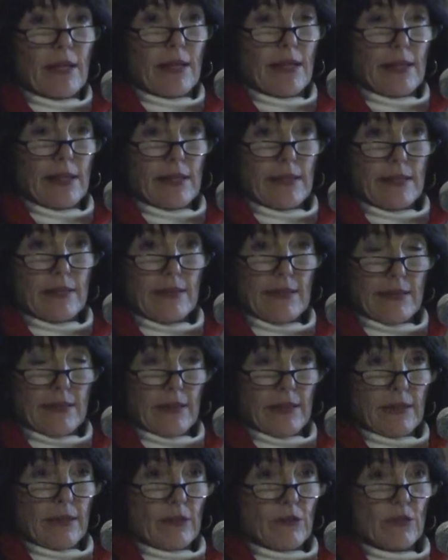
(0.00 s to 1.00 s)
is
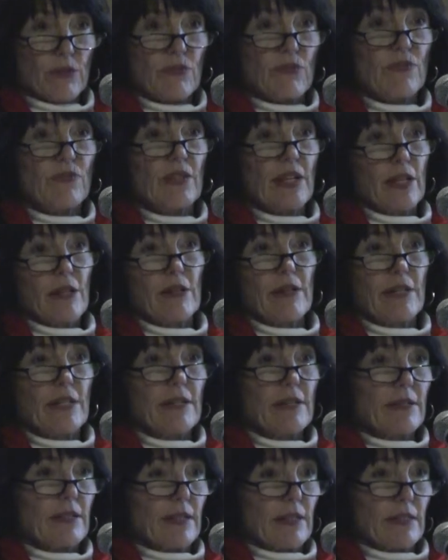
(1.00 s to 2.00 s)
there's
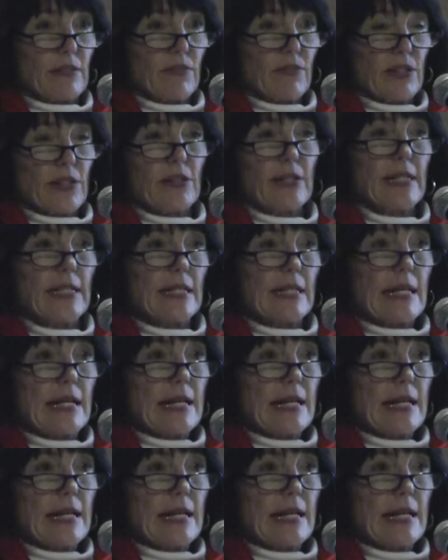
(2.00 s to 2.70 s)
very it's very